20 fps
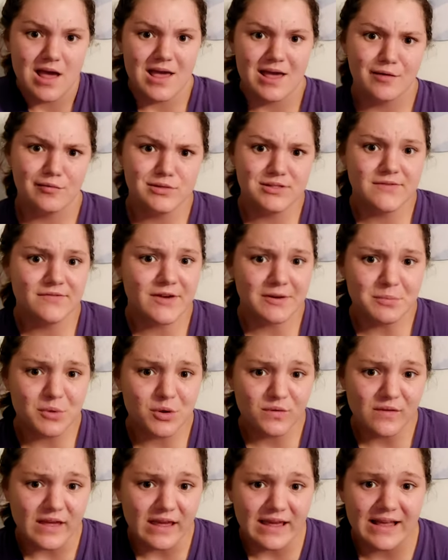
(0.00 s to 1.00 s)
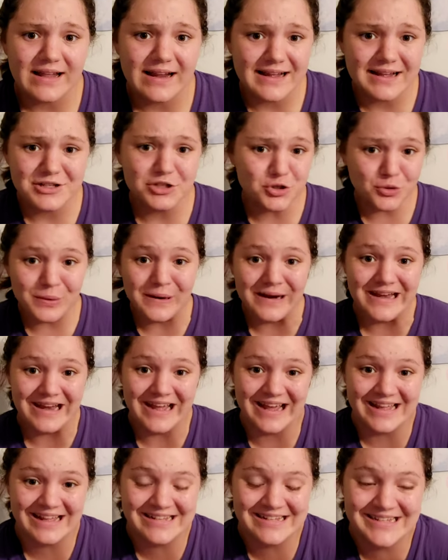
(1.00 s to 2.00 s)
it was a fun movie and I enjoyed
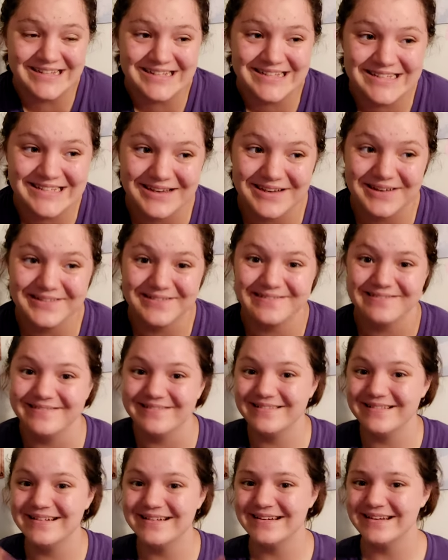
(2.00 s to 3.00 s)
it, just so